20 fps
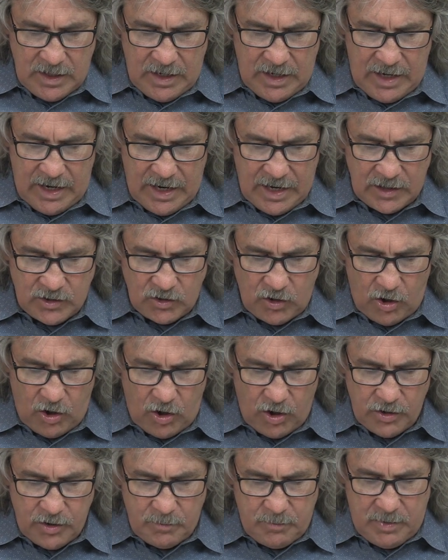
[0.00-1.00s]
and
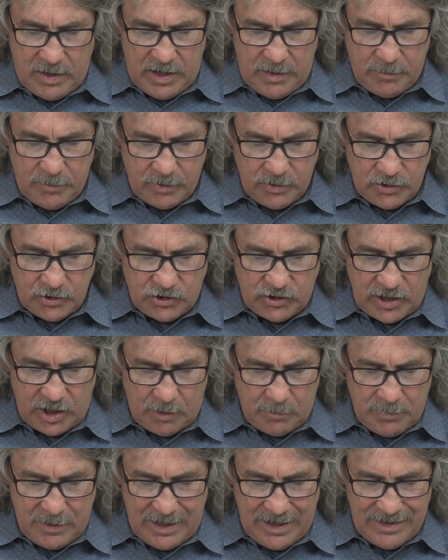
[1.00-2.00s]
all the people shall
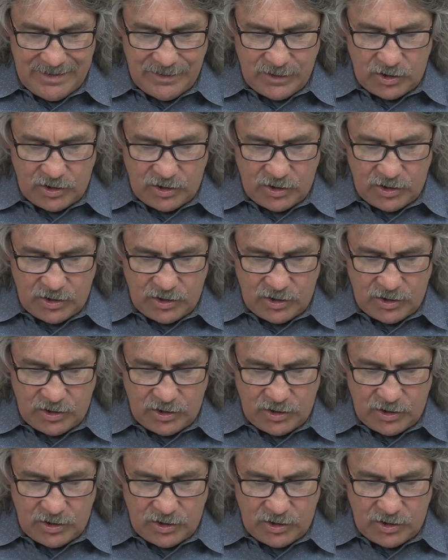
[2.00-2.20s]
be in